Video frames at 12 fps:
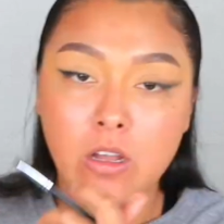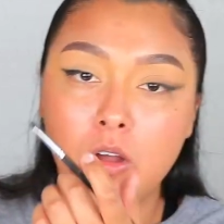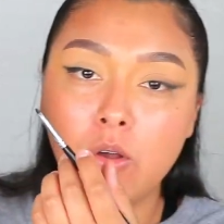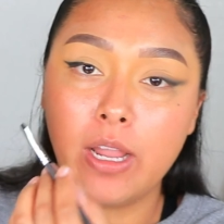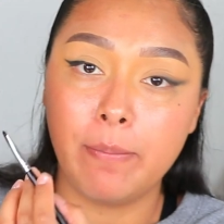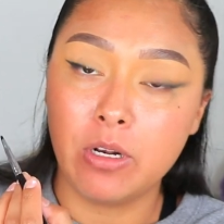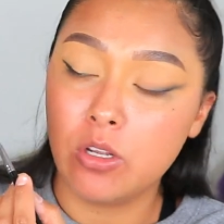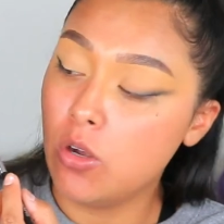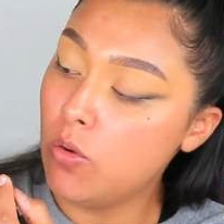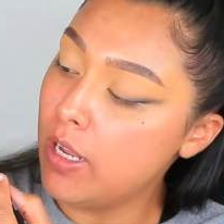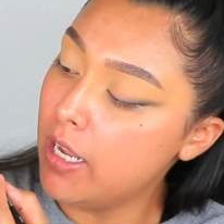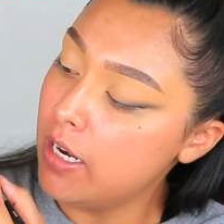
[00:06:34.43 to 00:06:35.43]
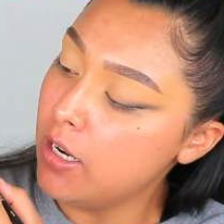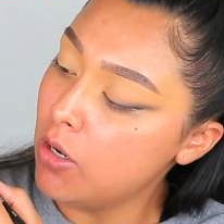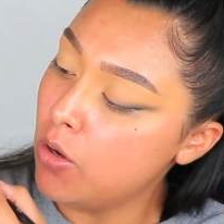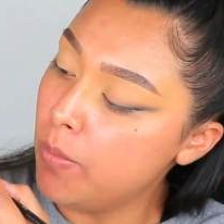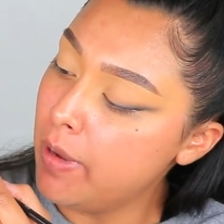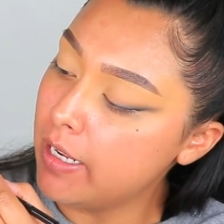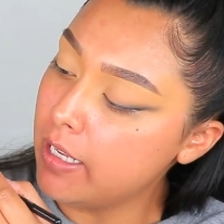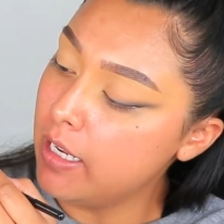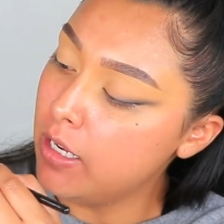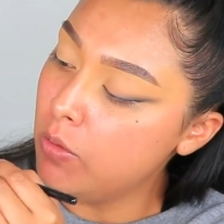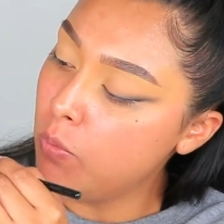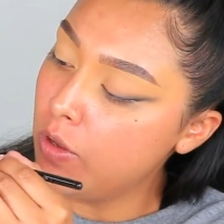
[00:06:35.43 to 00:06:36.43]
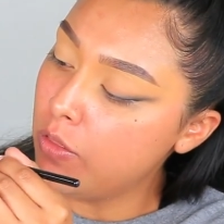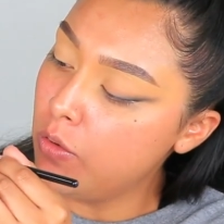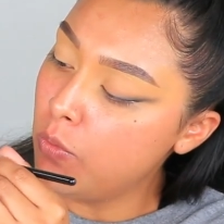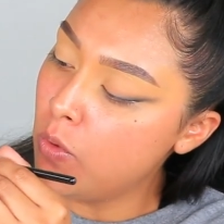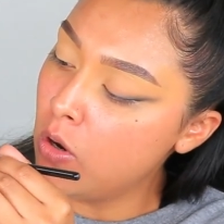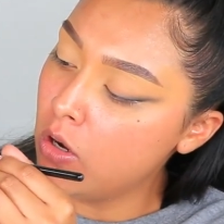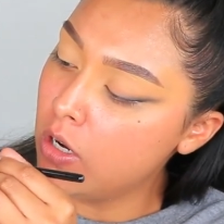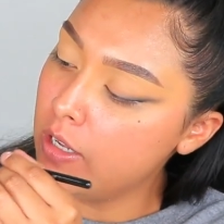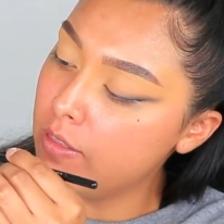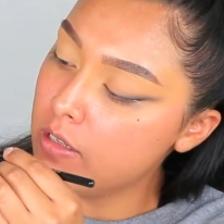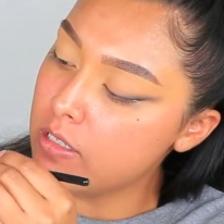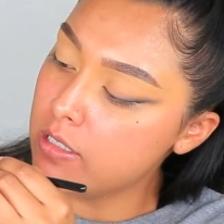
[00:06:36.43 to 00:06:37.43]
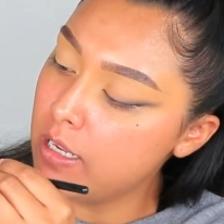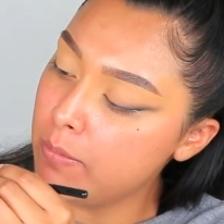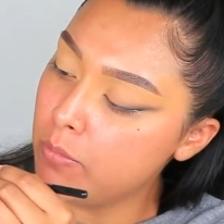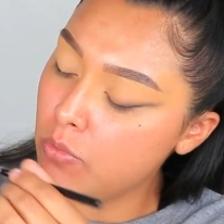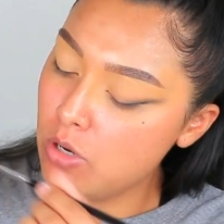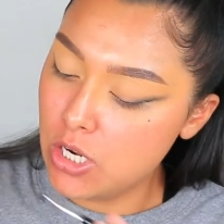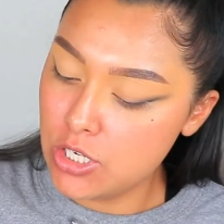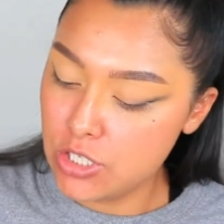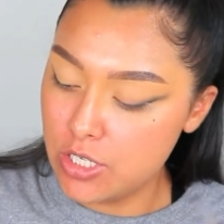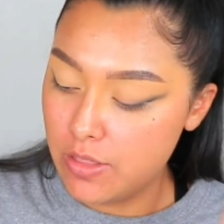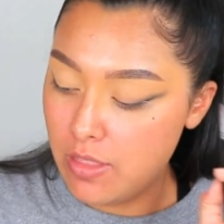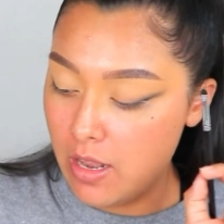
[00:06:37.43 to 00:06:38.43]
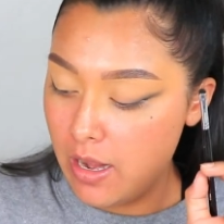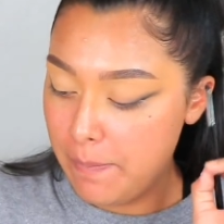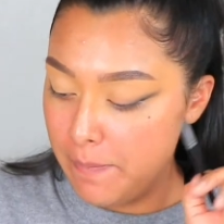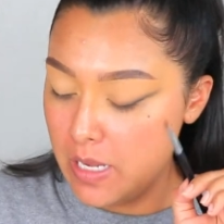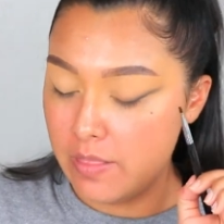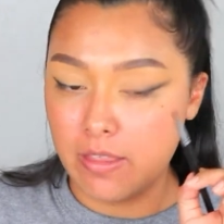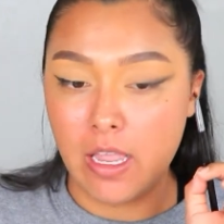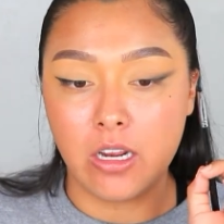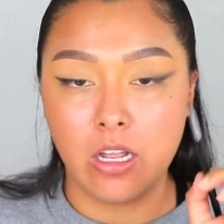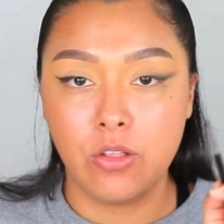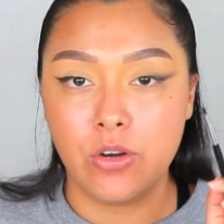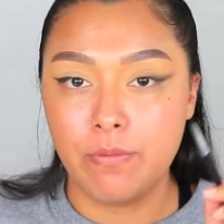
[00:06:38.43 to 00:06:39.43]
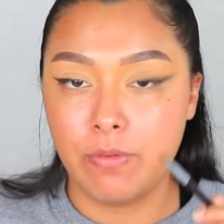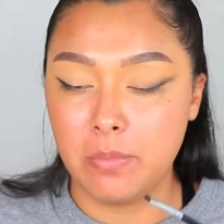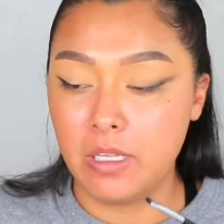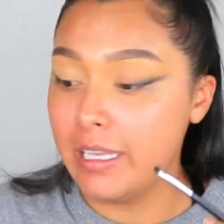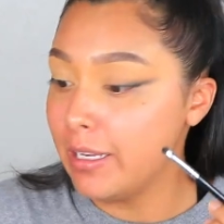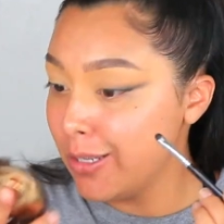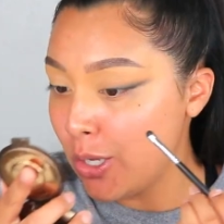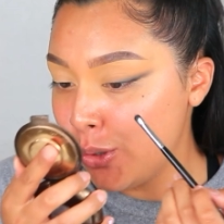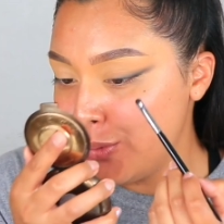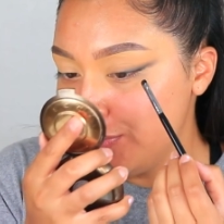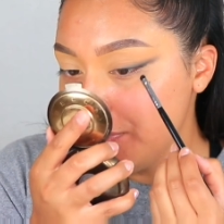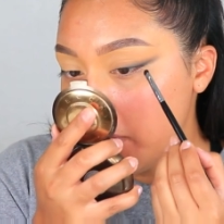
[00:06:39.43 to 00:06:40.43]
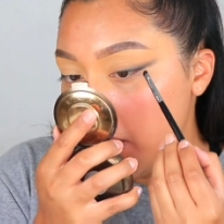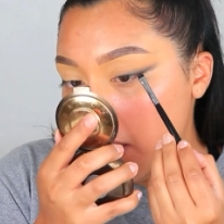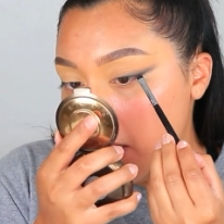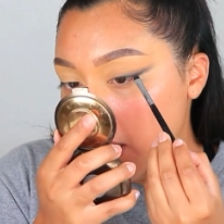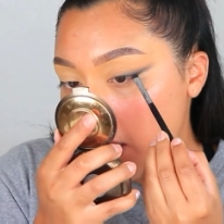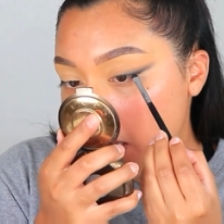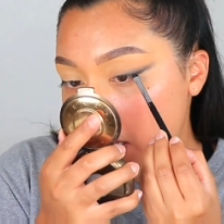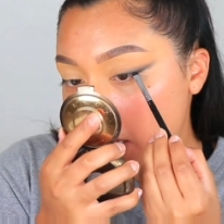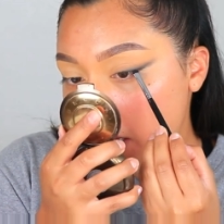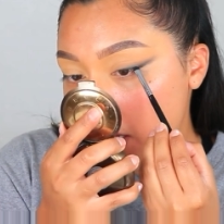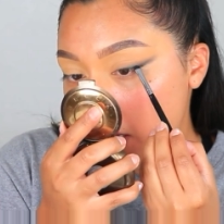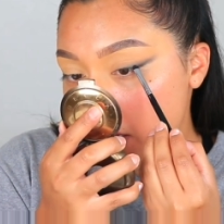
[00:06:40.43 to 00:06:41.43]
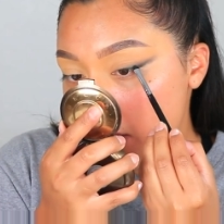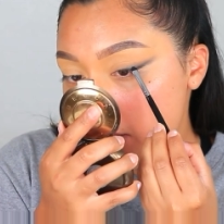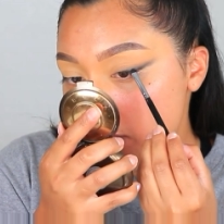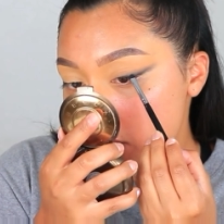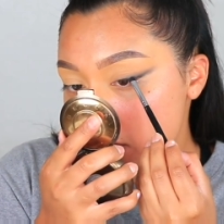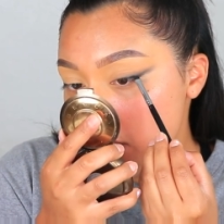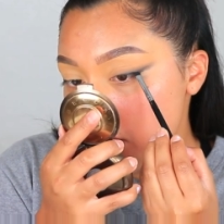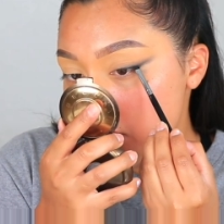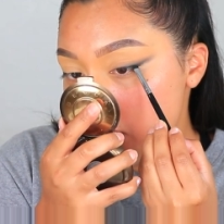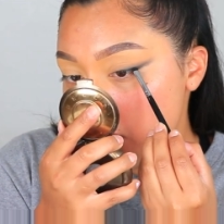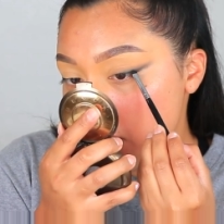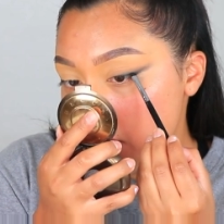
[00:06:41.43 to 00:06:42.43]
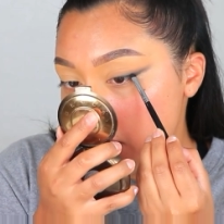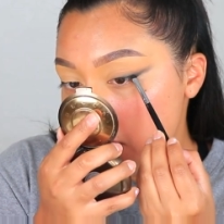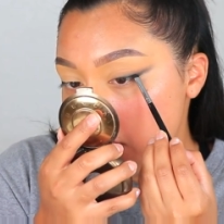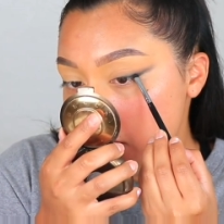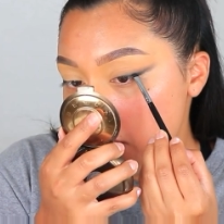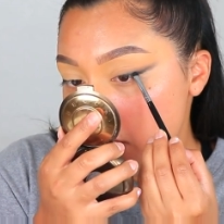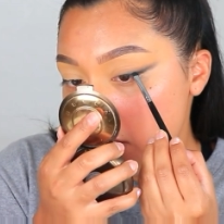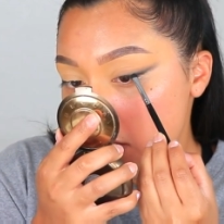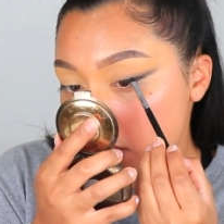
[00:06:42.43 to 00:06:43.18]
Okay, I'm gonna go ahead and go back in with more in the same brush. I'm gonna pick that color up from the get-go. And I'm just gonna darken it.